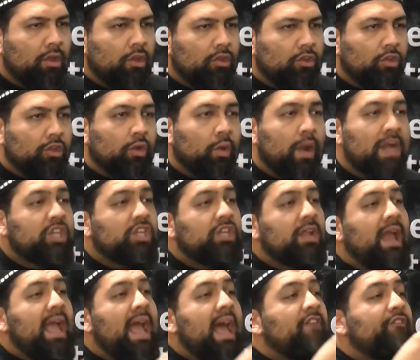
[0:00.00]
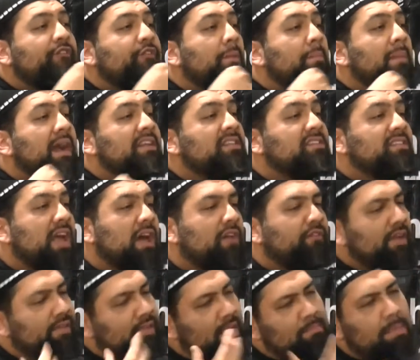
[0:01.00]
So the question I have for
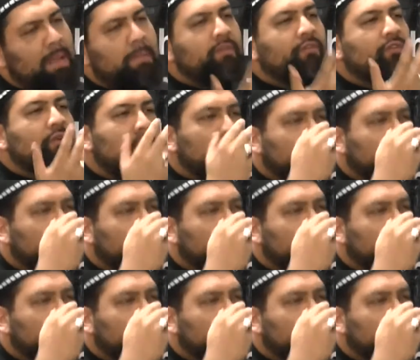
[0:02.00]
myself, and then maybe for